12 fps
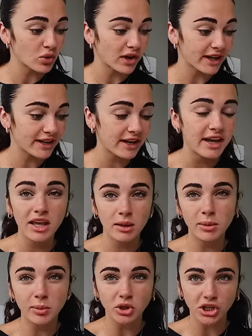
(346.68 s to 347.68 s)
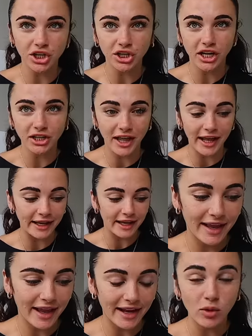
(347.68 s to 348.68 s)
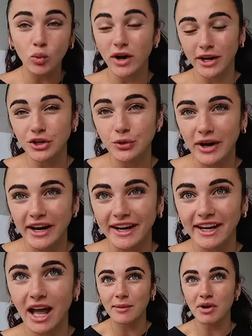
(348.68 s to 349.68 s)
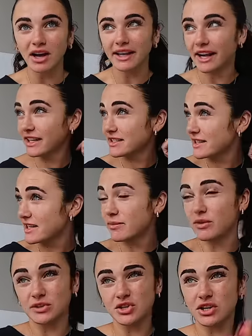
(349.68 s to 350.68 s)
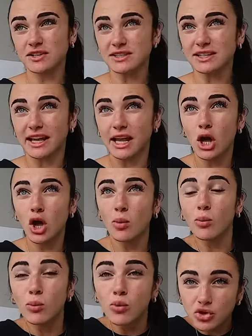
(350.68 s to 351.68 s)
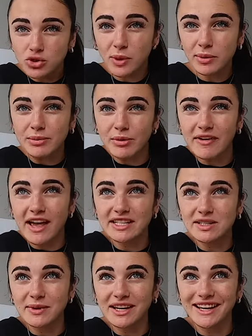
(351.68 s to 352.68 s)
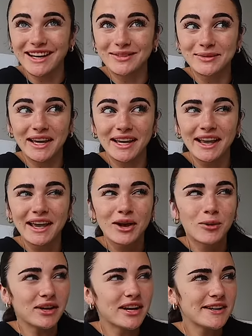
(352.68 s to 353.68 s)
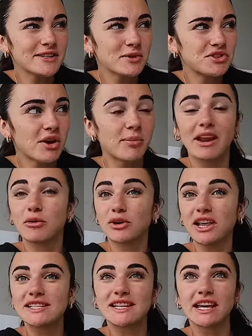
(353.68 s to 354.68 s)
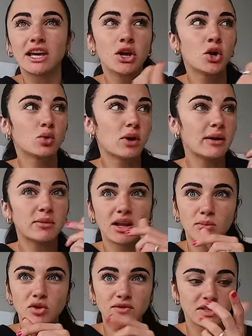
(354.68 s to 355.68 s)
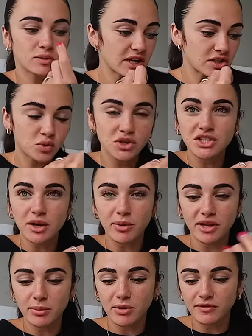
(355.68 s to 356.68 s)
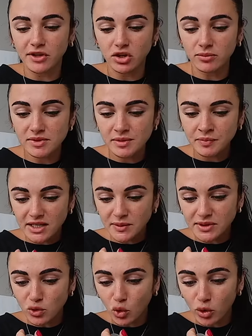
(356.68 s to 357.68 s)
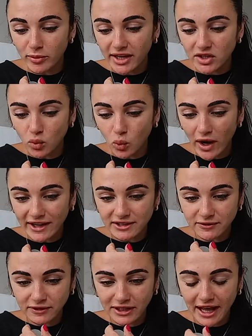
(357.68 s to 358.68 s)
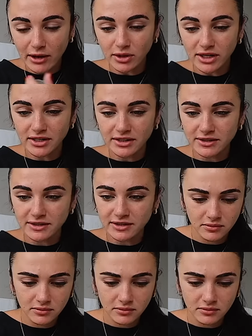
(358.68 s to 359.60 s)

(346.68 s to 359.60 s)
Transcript: good. People literally are like, Anna, what are you wearing? I'm not kidding. Since I moved to Charleston, like, multiple people have asked me, and I'm like, what did I switch up? And I realized, like, right when I moved is when I switched up on the perfumes. This one's Gourmand White Flowers.